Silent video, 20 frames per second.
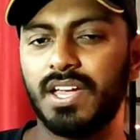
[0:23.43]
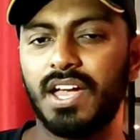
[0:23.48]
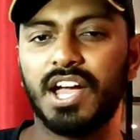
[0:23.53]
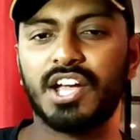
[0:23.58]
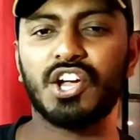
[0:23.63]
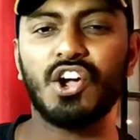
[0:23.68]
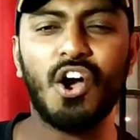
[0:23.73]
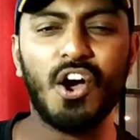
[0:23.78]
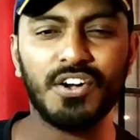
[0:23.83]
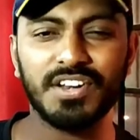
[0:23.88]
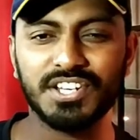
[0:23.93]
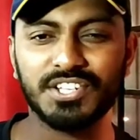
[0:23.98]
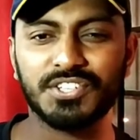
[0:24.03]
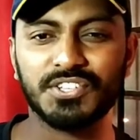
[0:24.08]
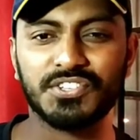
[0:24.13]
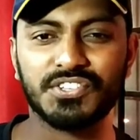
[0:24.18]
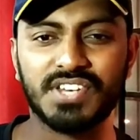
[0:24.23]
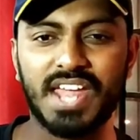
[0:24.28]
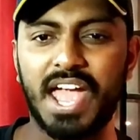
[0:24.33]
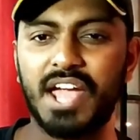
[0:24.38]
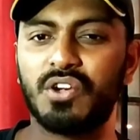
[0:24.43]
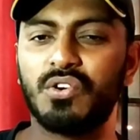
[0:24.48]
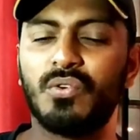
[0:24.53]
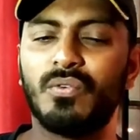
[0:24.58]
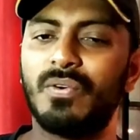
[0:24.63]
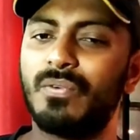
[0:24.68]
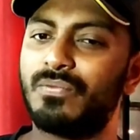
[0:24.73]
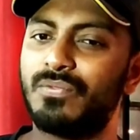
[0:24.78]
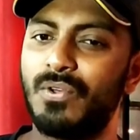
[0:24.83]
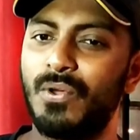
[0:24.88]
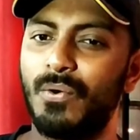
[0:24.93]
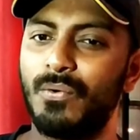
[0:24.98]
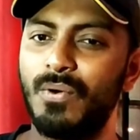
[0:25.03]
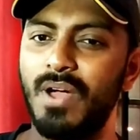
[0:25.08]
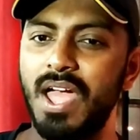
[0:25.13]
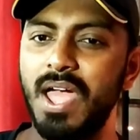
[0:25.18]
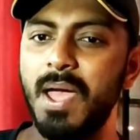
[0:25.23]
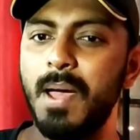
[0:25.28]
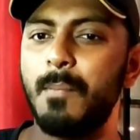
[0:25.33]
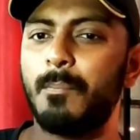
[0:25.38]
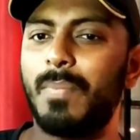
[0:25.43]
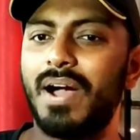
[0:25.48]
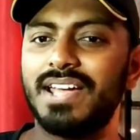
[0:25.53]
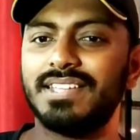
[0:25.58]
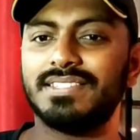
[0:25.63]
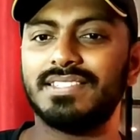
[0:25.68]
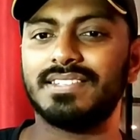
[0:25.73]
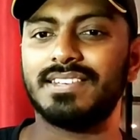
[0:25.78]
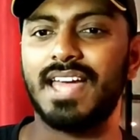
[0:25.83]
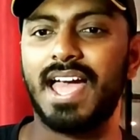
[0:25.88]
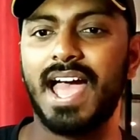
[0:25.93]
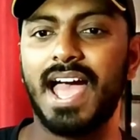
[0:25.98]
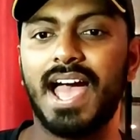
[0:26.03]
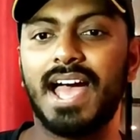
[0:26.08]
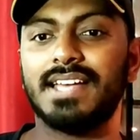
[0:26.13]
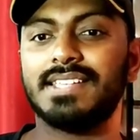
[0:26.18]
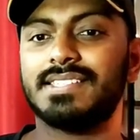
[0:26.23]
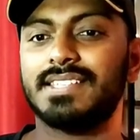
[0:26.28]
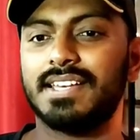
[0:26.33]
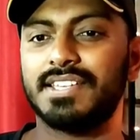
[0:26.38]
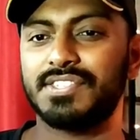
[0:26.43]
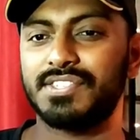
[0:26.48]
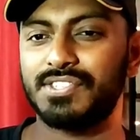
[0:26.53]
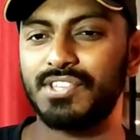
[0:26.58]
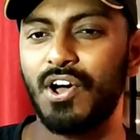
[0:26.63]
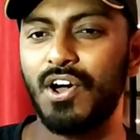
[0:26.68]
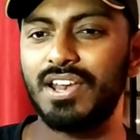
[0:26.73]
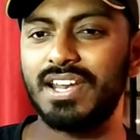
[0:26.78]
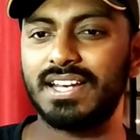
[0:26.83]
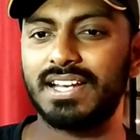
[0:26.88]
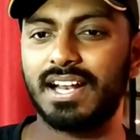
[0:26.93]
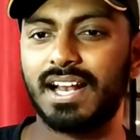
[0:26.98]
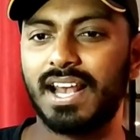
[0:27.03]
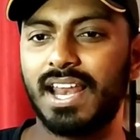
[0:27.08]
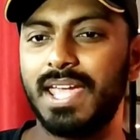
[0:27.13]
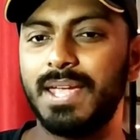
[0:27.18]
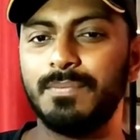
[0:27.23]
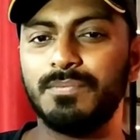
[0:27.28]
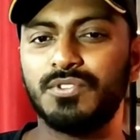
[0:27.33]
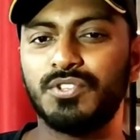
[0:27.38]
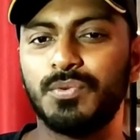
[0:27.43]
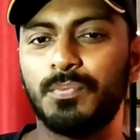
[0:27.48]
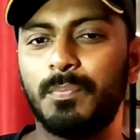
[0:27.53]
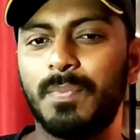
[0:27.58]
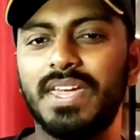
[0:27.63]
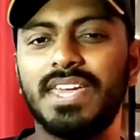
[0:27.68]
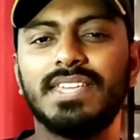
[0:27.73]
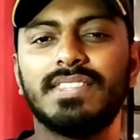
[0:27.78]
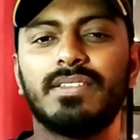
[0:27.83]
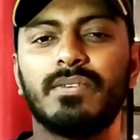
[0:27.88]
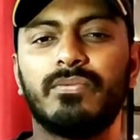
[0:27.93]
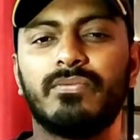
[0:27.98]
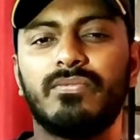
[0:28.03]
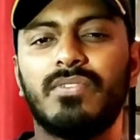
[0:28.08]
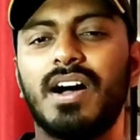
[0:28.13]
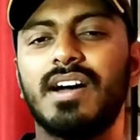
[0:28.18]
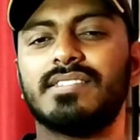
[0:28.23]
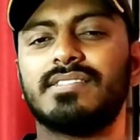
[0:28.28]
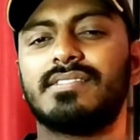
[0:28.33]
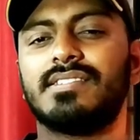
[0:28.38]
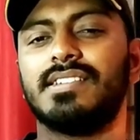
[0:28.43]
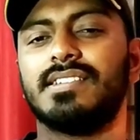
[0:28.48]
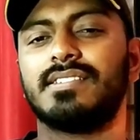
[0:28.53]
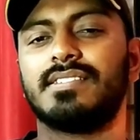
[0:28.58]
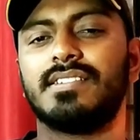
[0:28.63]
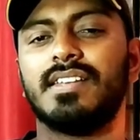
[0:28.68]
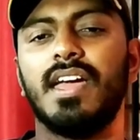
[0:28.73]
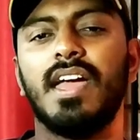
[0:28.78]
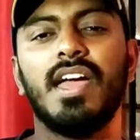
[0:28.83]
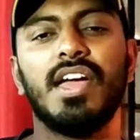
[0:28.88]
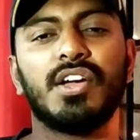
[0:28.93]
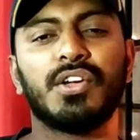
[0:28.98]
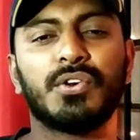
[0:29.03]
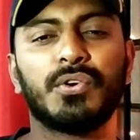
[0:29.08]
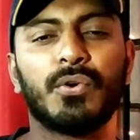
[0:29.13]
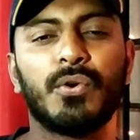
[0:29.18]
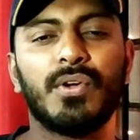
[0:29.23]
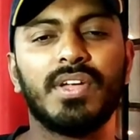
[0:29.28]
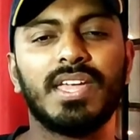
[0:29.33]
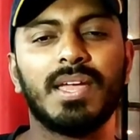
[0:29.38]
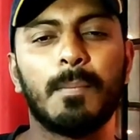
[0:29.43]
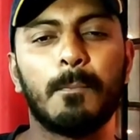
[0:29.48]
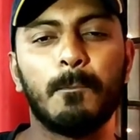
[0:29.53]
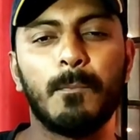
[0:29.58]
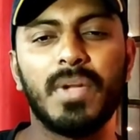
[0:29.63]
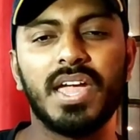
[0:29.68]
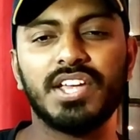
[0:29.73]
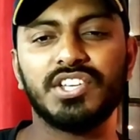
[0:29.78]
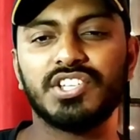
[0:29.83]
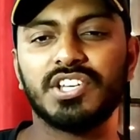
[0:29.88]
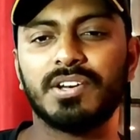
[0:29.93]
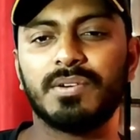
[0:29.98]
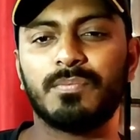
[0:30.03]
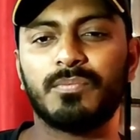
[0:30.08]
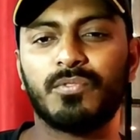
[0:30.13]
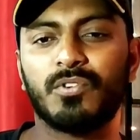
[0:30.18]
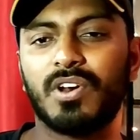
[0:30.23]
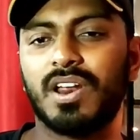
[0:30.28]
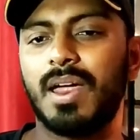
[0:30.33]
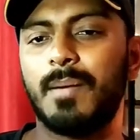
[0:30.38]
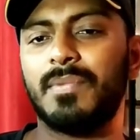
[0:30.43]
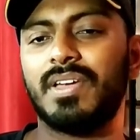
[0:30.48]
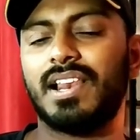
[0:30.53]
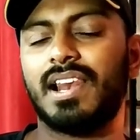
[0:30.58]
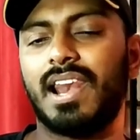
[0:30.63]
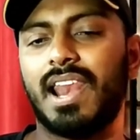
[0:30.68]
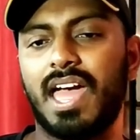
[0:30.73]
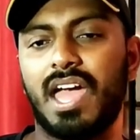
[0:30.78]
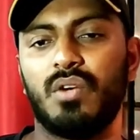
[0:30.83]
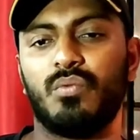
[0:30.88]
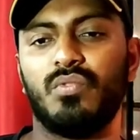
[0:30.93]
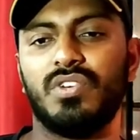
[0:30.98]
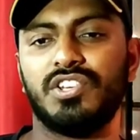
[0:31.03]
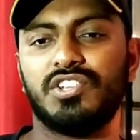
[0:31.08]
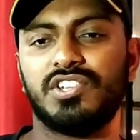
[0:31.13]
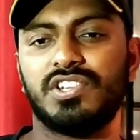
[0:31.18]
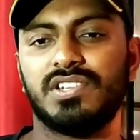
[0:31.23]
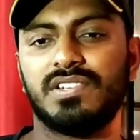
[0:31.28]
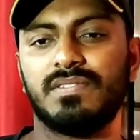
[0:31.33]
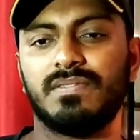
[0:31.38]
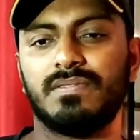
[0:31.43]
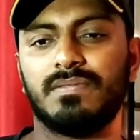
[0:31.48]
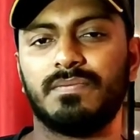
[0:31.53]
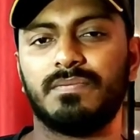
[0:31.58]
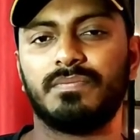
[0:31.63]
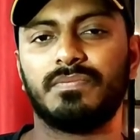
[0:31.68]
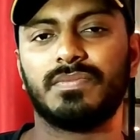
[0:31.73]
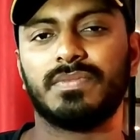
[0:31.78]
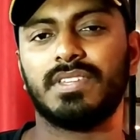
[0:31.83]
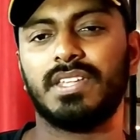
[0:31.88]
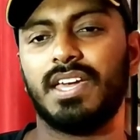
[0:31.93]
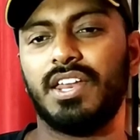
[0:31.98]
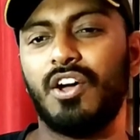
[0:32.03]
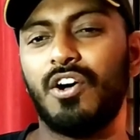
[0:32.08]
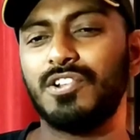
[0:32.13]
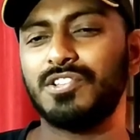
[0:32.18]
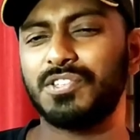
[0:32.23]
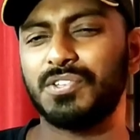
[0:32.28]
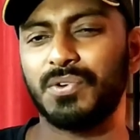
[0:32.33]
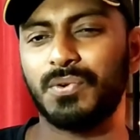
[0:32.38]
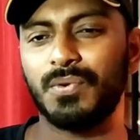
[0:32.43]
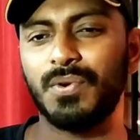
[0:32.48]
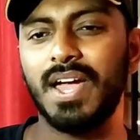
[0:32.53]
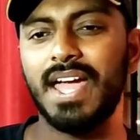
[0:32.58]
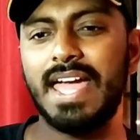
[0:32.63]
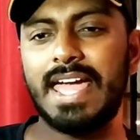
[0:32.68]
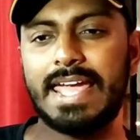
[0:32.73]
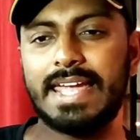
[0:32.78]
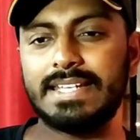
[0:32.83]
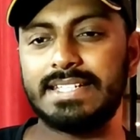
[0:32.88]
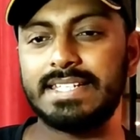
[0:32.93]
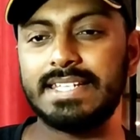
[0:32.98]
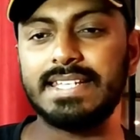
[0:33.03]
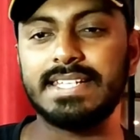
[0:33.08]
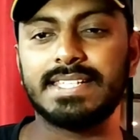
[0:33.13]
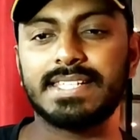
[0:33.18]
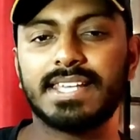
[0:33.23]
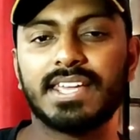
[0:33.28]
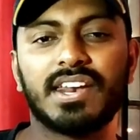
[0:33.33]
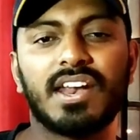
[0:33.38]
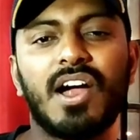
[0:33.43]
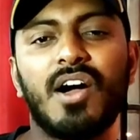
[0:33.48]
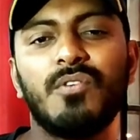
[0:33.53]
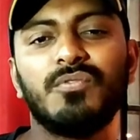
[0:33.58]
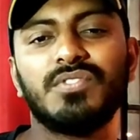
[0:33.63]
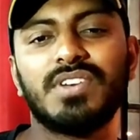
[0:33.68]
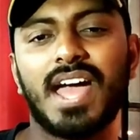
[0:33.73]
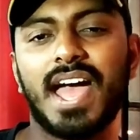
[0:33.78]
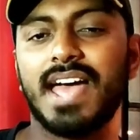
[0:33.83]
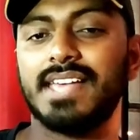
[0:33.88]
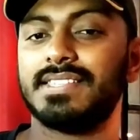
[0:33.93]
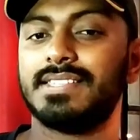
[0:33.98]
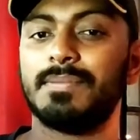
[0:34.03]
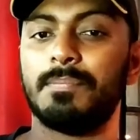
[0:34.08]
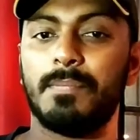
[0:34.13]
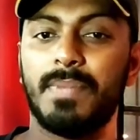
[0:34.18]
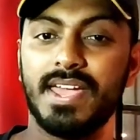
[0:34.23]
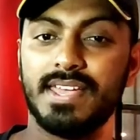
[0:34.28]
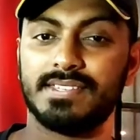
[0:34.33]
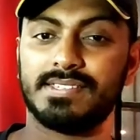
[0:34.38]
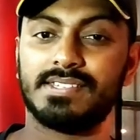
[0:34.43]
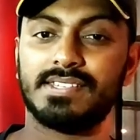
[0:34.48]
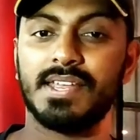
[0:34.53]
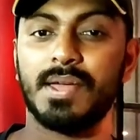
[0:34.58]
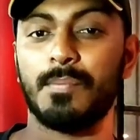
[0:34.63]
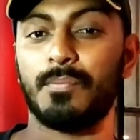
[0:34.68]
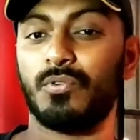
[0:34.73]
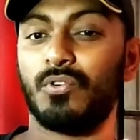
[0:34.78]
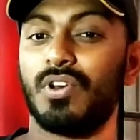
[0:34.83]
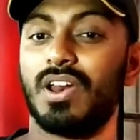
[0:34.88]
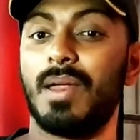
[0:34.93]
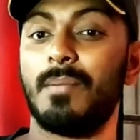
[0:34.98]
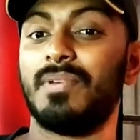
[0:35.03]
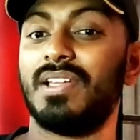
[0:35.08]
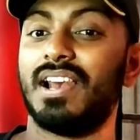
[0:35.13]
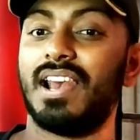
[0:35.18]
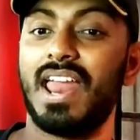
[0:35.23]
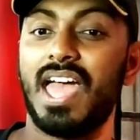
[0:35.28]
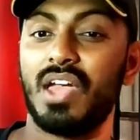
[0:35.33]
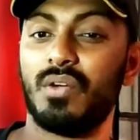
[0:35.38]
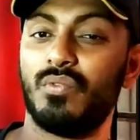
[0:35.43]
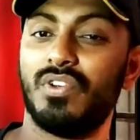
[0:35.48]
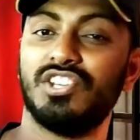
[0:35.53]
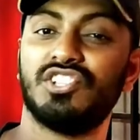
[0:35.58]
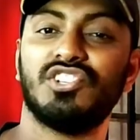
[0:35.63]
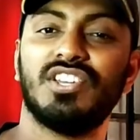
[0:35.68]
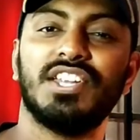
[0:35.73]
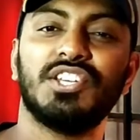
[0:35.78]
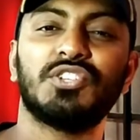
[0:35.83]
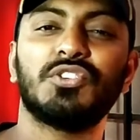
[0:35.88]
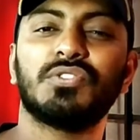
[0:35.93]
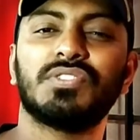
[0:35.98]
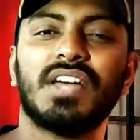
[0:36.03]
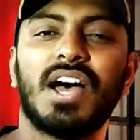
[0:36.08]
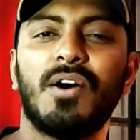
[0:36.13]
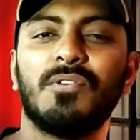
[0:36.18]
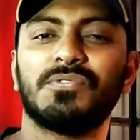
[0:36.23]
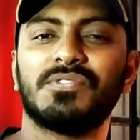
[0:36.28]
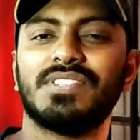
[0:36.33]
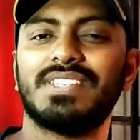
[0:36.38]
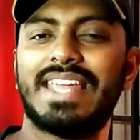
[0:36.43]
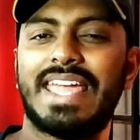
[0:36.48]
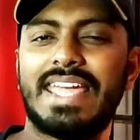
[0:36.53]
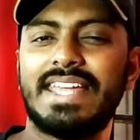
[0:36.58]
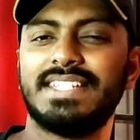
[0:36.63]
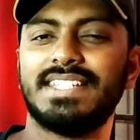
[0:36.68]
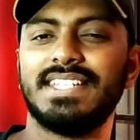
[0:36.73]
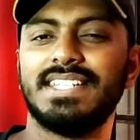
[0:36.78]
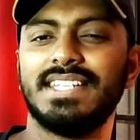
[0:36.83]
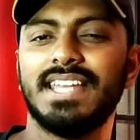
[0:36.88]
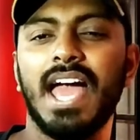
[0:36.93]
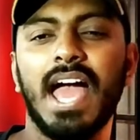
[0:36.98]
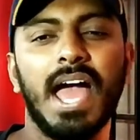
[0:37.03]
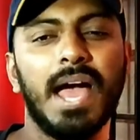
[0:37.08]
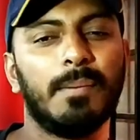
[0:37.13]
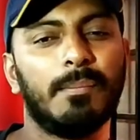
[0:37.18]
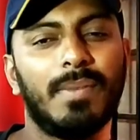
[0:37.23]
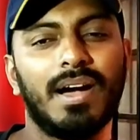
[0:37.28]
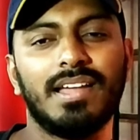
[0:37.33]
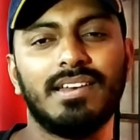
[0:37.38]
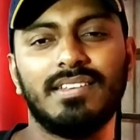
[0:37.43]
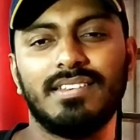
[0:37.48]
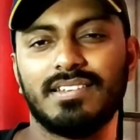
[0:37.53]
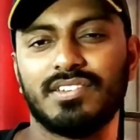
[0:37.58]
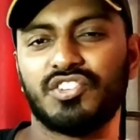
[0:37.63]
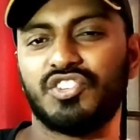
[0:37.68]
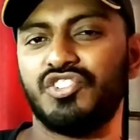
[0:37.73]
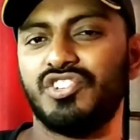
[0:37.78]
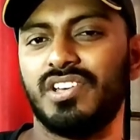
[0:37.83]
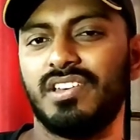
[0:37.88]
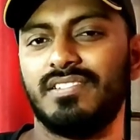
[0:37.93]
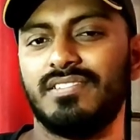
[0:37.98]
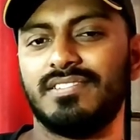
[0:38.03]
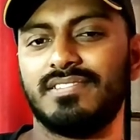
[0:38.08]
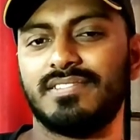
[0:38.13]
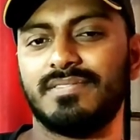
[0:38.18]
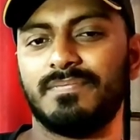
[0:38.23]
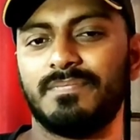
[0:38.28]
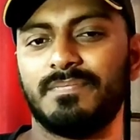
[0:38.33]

According to Stack Overflow, Python has a solid claim to be the fastest growing major programming language. And also, it is crowned as the best programming language in 2018 by Linux Journal.